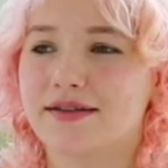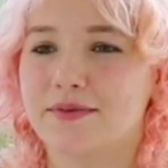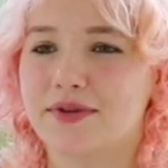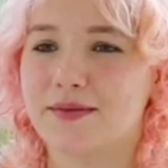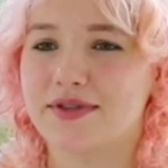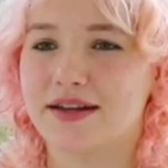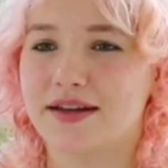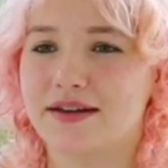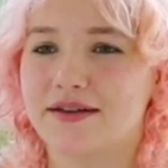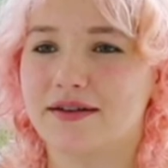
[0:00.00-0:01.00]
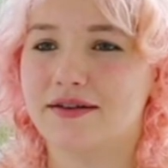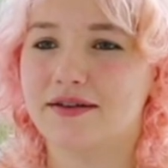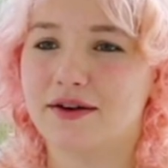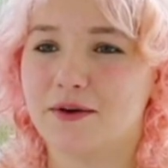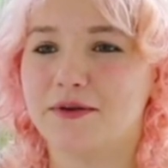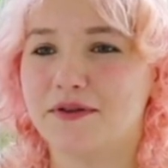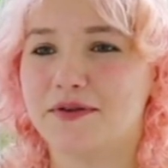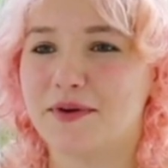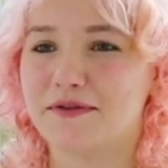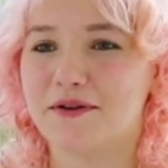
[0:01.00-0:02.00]
Sometimes I like go look
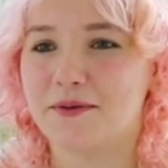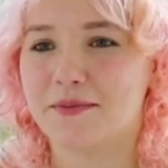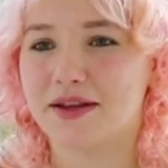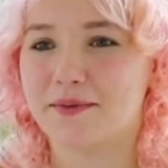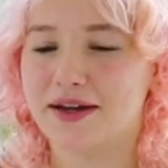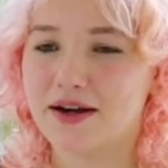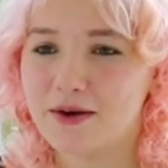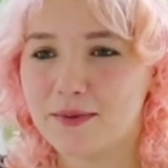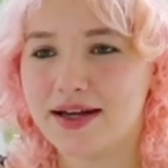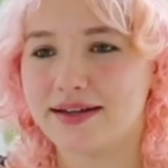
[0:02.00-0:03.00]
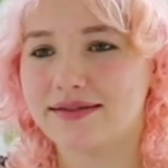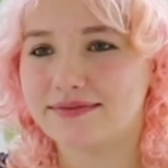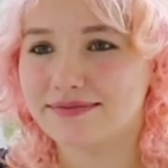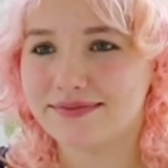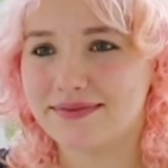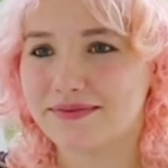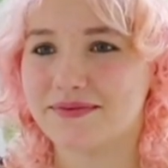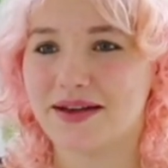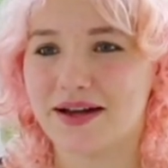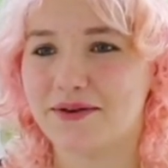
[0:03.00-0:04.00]
for my phone, but then like, oh wait,
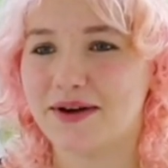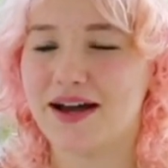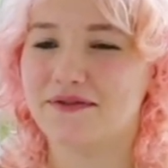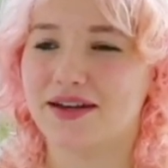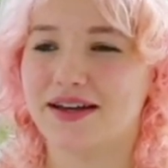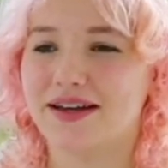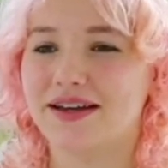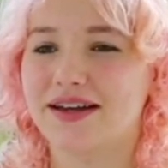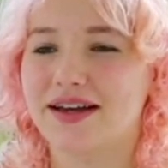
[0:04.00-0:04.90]
I don't have it.